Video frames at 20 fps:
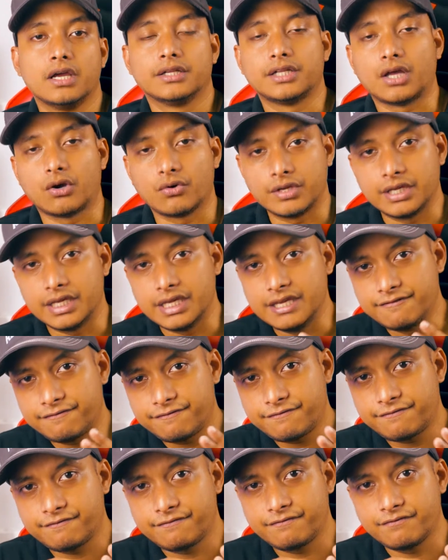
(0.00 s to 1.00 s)
Now,
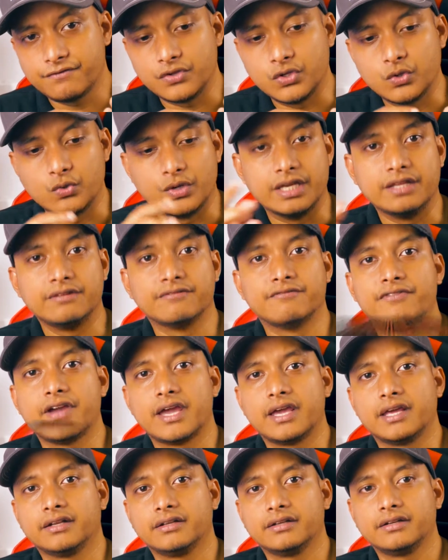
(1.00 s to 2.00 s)
if you
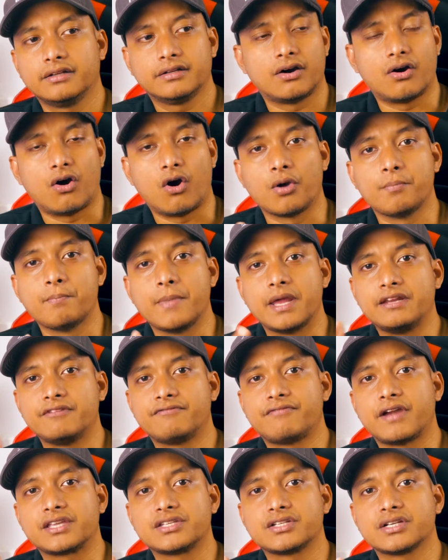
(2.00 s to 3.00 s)
invent or
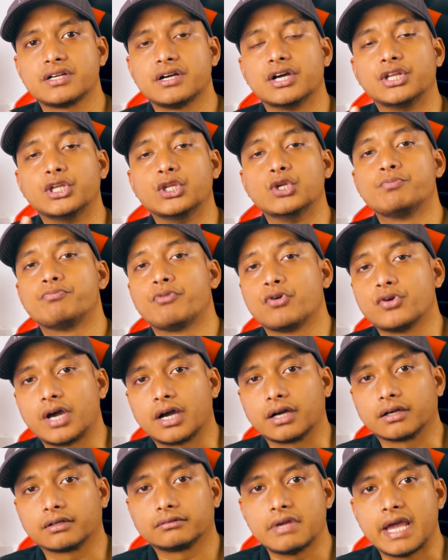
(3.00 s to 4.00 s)
manufacture a new
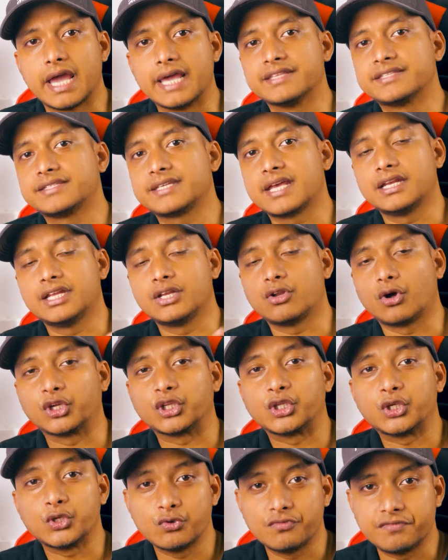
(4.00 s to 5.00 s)
product and sell it on
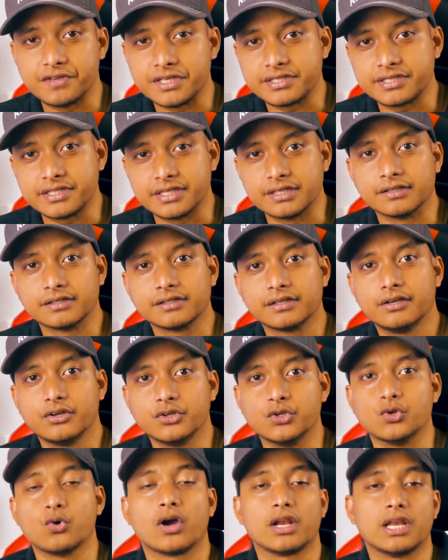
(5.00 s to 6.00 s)
QVC,
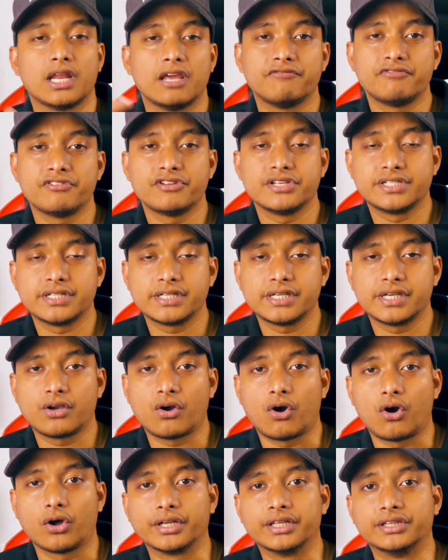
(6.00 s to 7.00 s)
you are
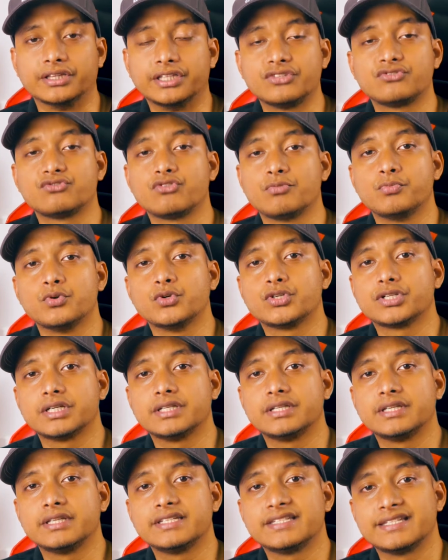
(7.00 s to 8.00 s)
leveraging on a
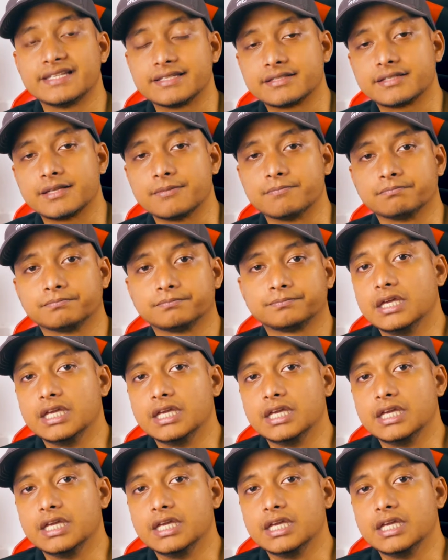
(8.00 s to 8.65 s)
distribution system.